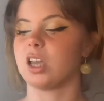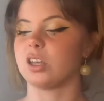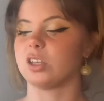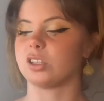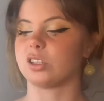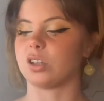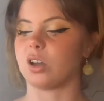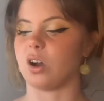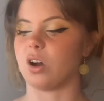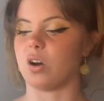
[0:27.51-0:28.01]

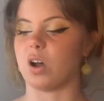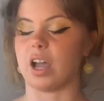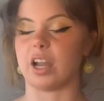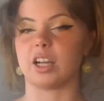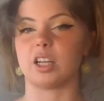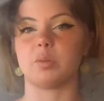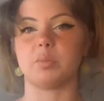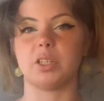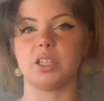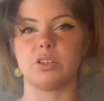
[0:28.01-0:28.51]
So I'm
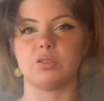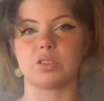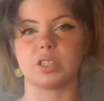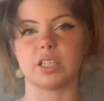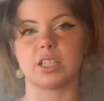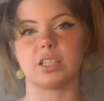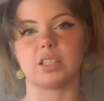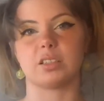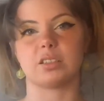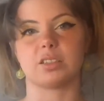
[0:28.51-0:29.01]
going to be
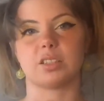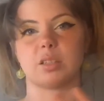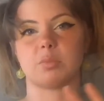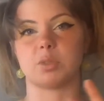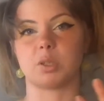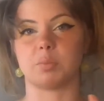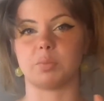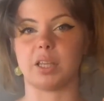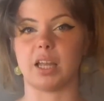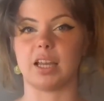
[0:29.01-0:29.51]
using some
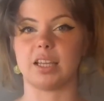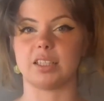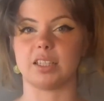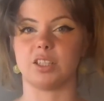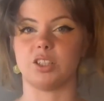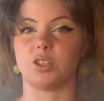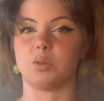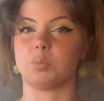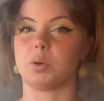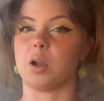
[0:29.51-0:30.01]
supplies that
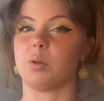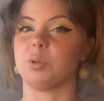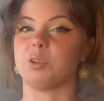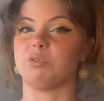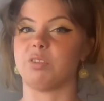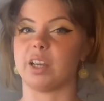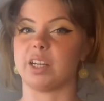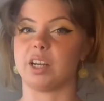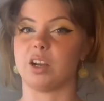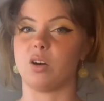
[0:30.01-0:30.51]
you could probably
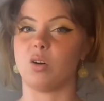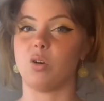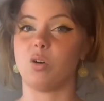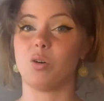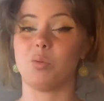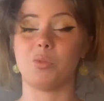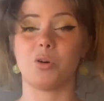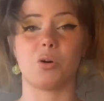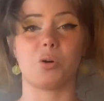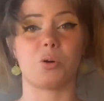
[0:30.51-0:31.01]
find at
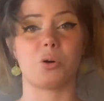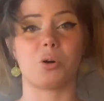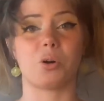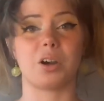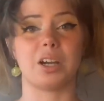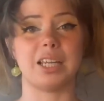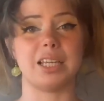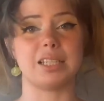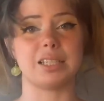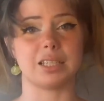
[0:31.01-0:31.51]
home
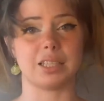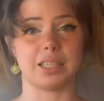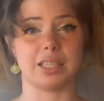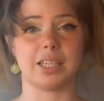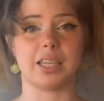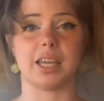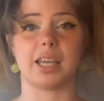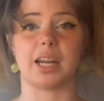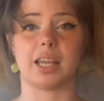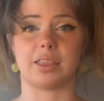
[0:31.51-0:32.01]
or easily
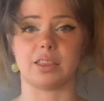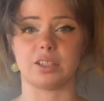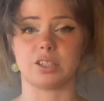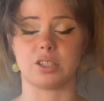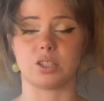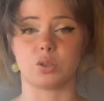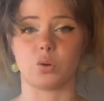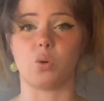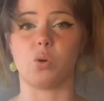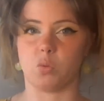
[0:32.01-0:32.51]
get at the
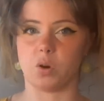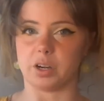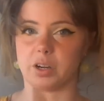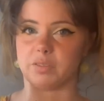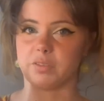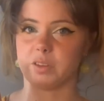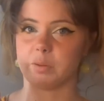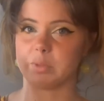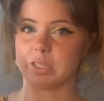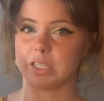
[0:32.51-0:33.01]
store. One
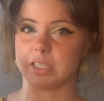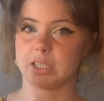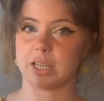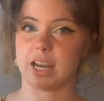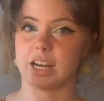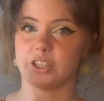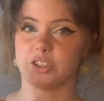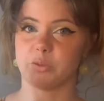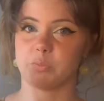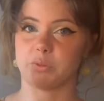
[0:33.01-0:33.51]
of them is
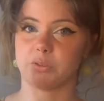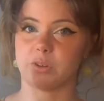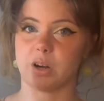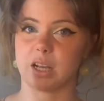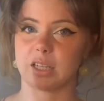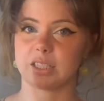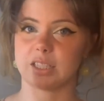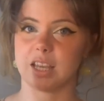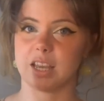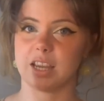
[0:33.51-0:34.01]
hydrogen
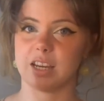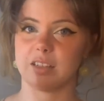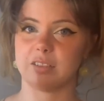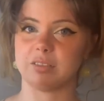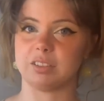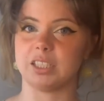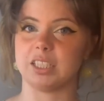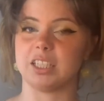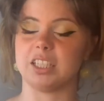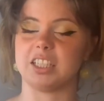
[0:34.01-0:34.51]
peroxide
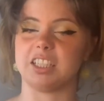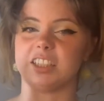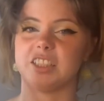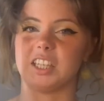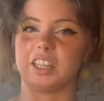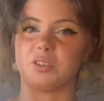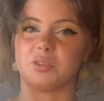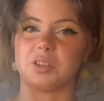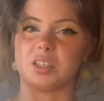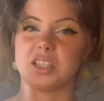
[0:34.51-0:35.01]
and the
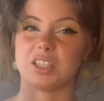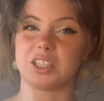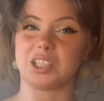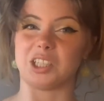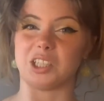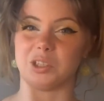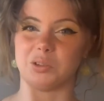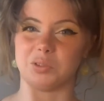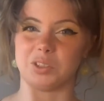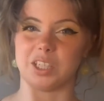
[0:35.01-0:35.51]
other one is
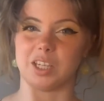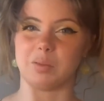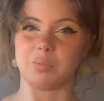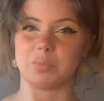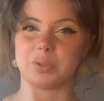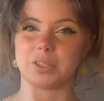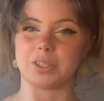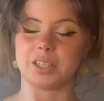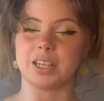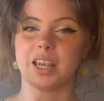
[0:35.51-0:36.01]

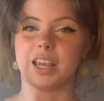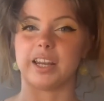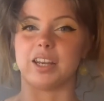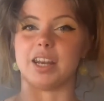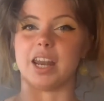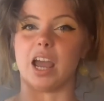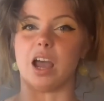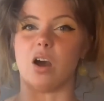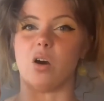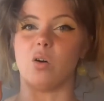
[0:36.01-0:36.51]
Q-tips.
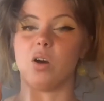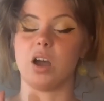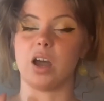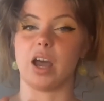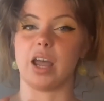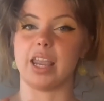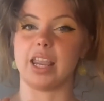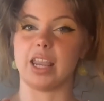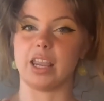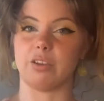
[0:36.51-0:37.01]
Now,
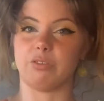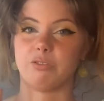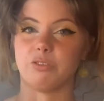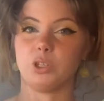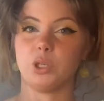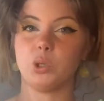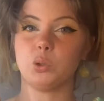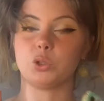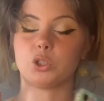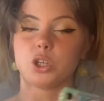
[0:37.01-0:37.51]
if
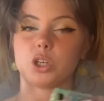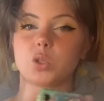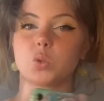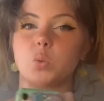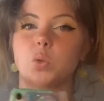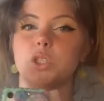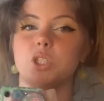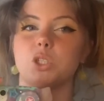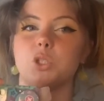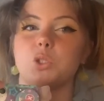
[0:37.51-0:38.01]
you just
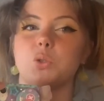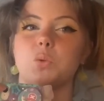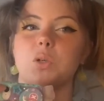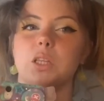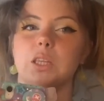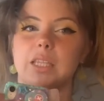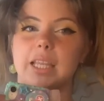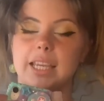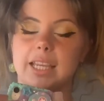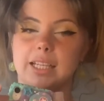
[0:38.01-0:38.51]
want to do a
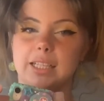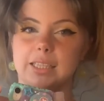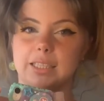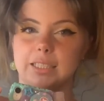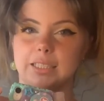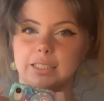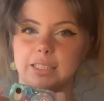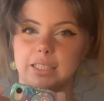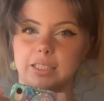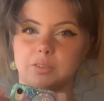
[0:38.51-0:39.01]
light
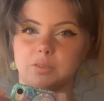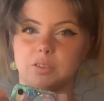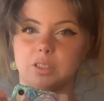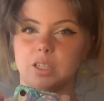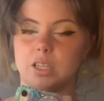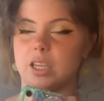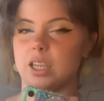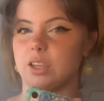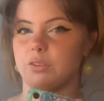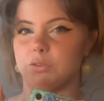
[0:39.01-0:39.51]
cleaning,
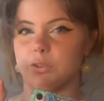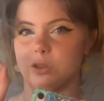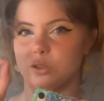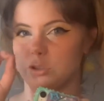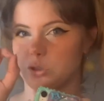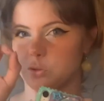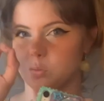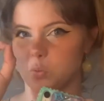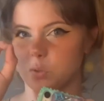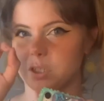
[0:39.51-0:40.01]
if you
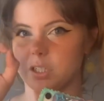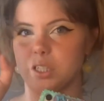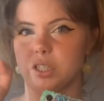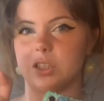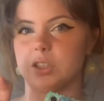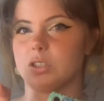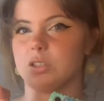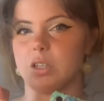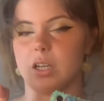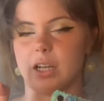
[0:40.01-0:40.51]
just want to
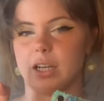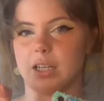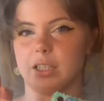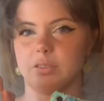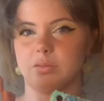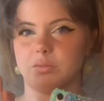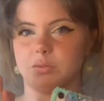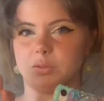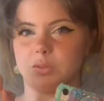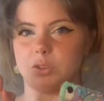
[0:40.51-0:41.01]

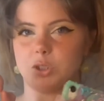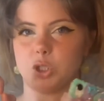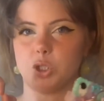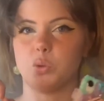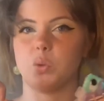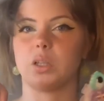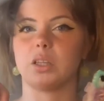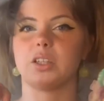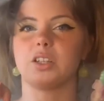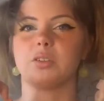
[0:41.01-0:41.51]

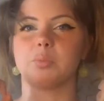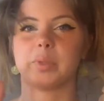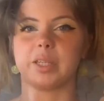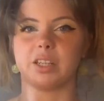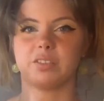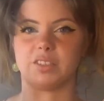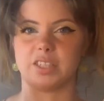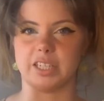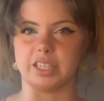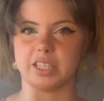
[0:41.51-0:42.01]
do a little bit
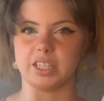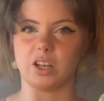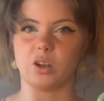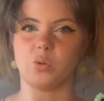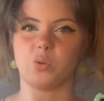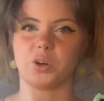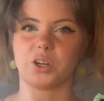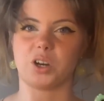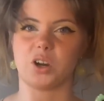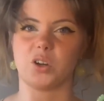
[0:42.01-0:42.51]
of
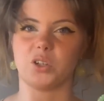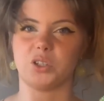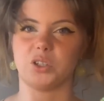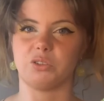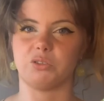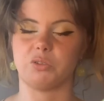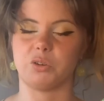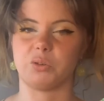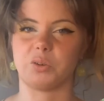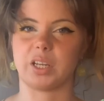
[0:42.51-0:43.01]
detail work on
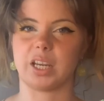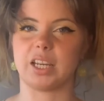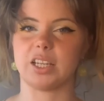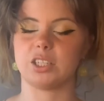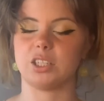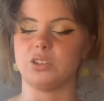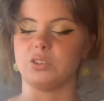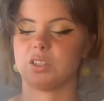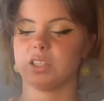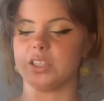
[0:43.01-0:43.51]
your phone
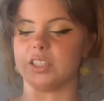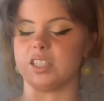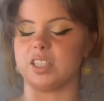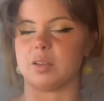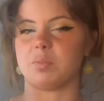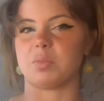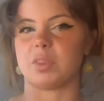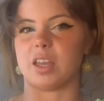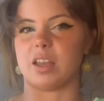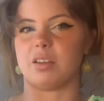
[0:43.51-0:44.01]
case, you can
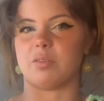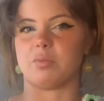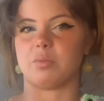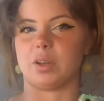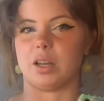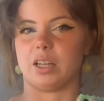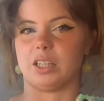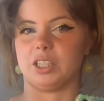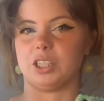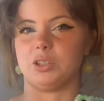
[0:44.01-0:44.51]
dip that
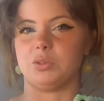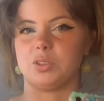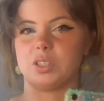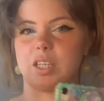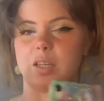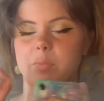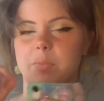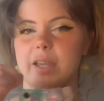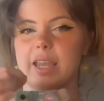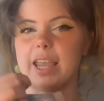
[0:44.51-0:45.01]

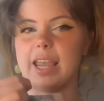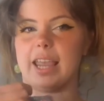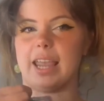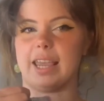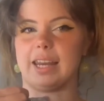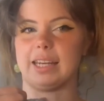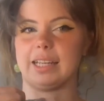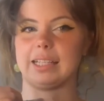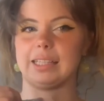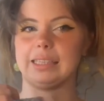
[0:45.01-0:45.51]
Q-tip
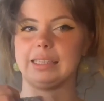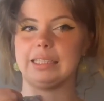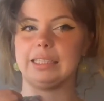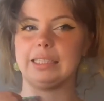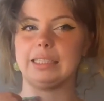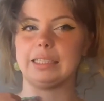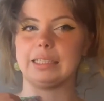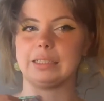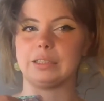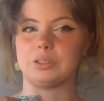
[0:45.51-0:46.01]
and
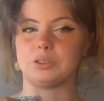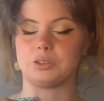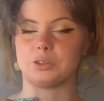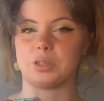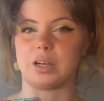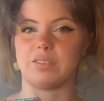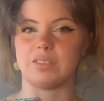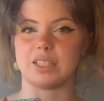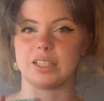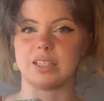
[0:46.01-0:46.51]
clean the little
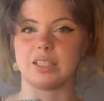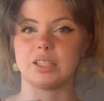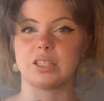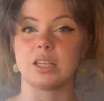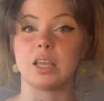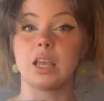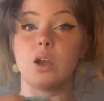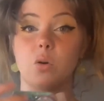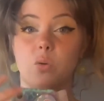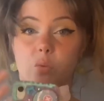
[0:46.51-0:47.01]
crevices,
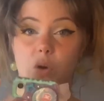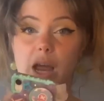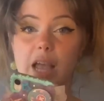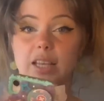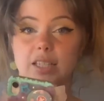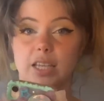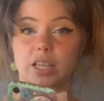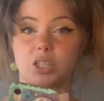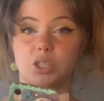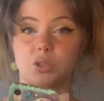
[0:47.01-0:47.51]

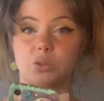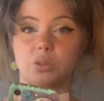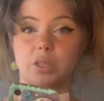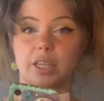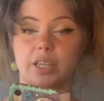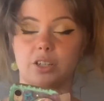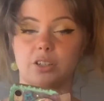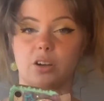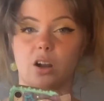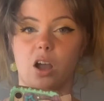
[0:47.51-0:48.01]
as I do
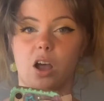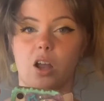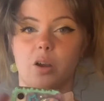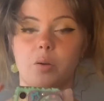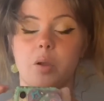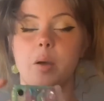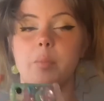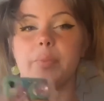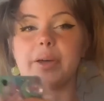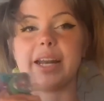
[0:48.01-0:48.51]
later on.
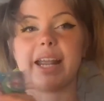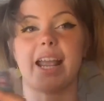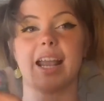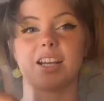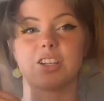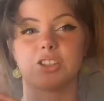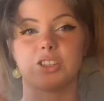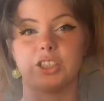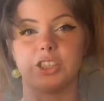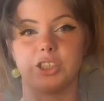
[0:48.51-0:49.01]
But I
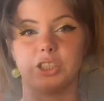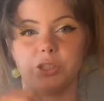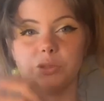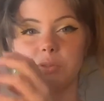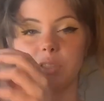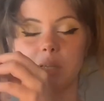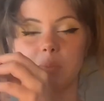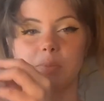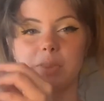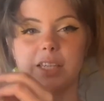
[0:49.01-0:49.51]
actually do
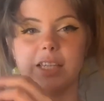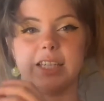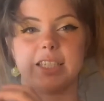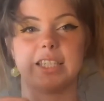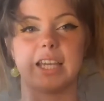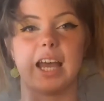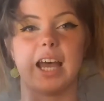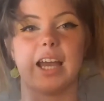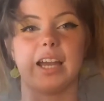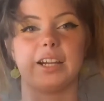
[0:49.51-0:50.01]
dip the
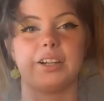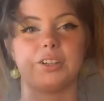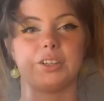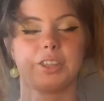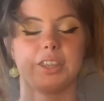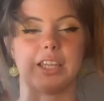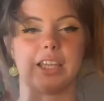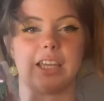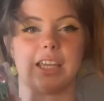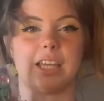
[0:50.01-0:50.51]
entire
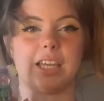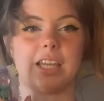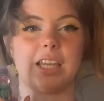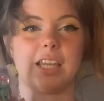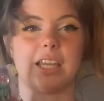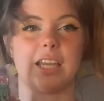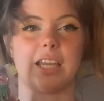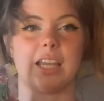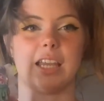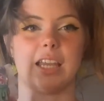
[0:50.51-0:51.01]
thing
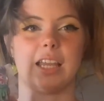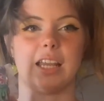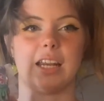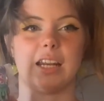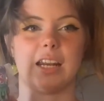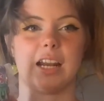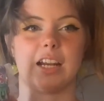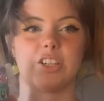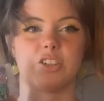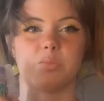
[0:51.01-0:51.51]
in
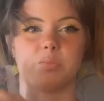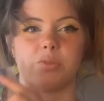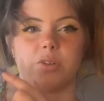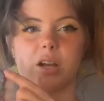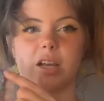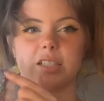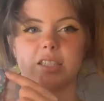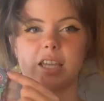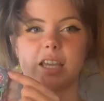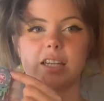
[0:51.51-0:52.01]
hydrogen
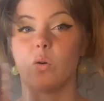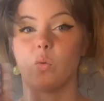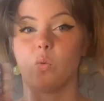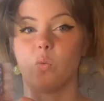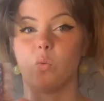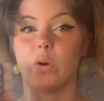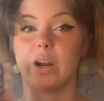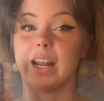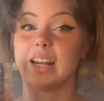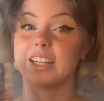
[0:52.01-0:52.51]
peroxide.
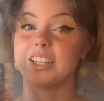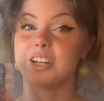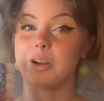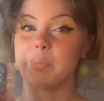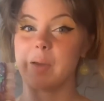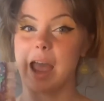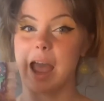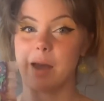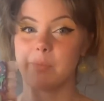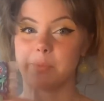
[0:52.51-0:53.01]
What ended
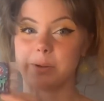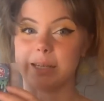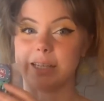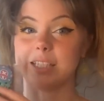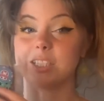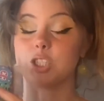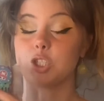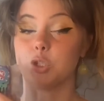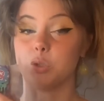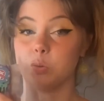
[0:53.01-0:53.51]
up happening
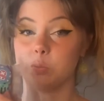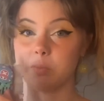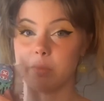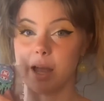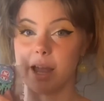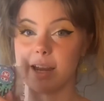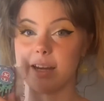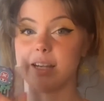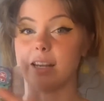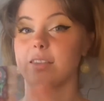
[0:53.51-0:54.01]
to
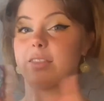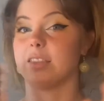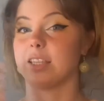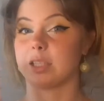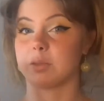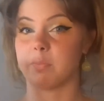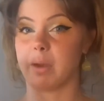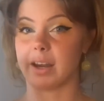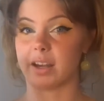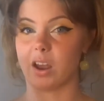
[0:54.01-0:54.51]
mine, and
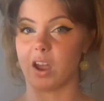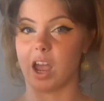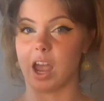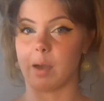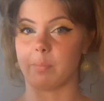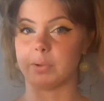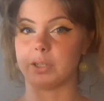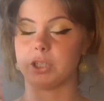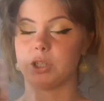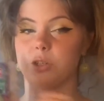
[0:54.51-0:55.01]
this might not
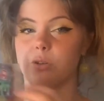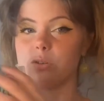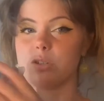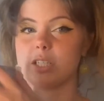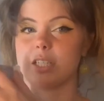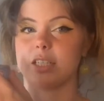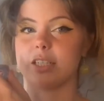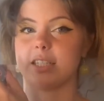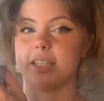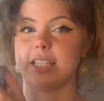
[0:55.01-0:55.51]
happen to
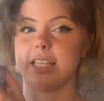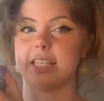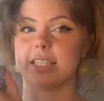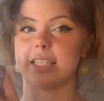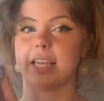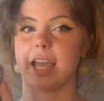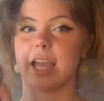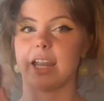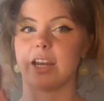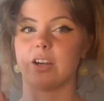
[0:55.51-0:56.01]
yours, is the
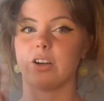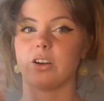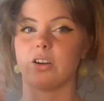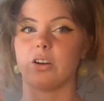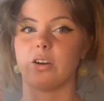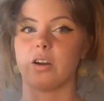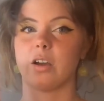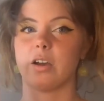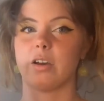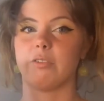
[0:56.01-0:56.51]

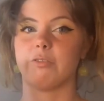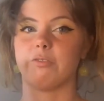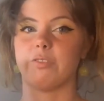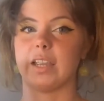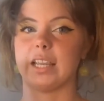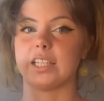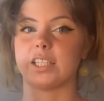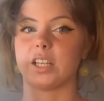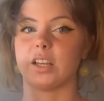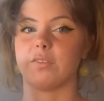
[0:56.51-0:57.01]
entire
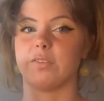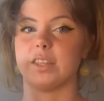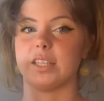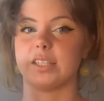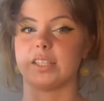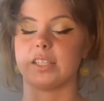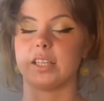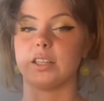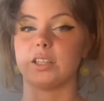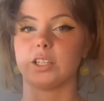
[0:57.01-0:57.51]
face of the
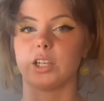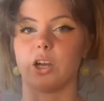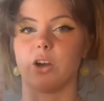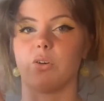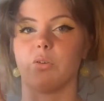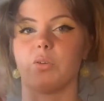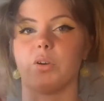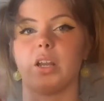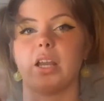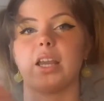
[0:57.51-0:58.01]

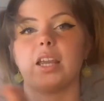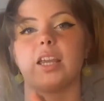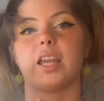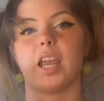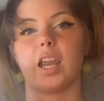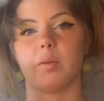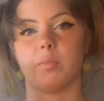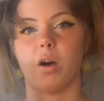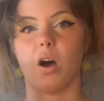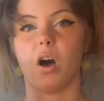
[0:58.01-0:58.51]
silicone
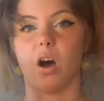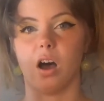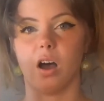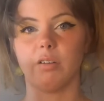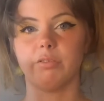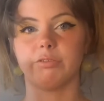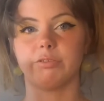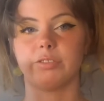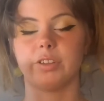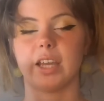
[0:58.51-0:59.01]
came
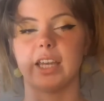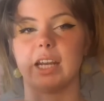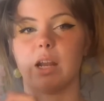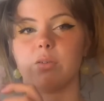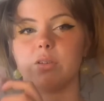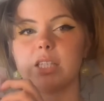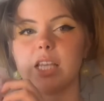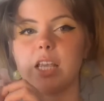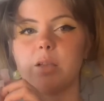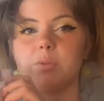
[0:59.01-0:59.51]
off and I
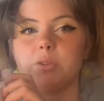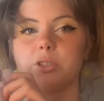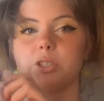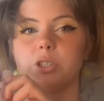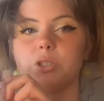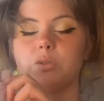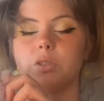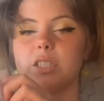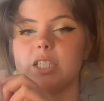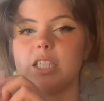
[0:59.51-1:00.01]
was able to
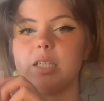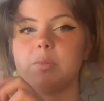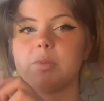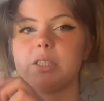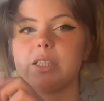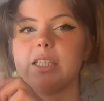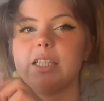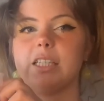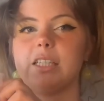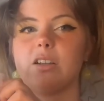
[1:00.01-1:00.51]
do a deep
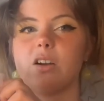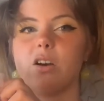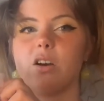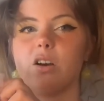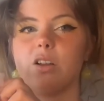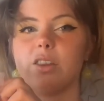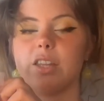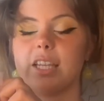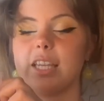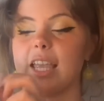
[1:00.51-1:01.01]
clean
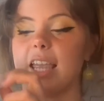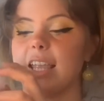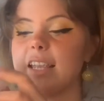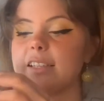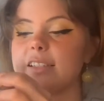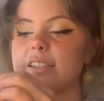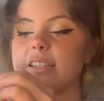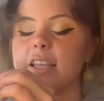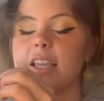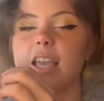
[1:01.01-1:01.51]
on the
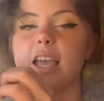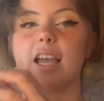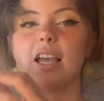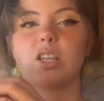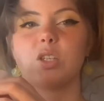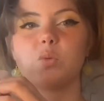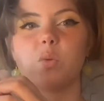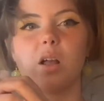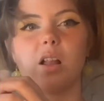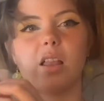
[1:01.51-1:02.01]
case
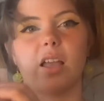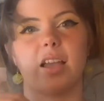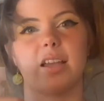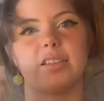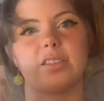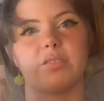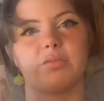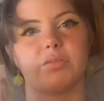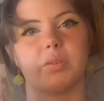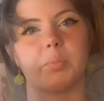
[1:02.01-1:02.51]
as well
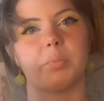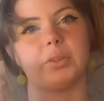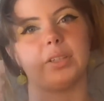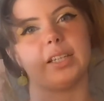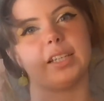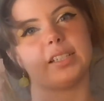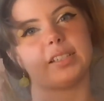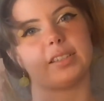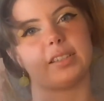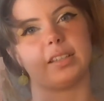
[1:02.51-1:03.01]
as
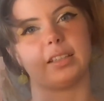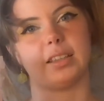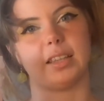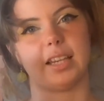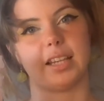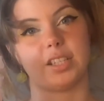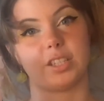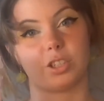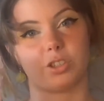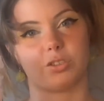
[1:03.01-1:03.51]
replace the
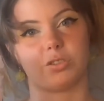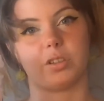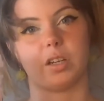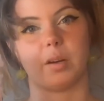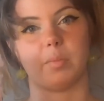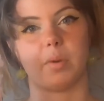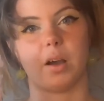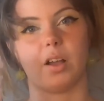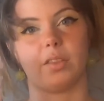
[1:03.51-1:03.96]
lace trim on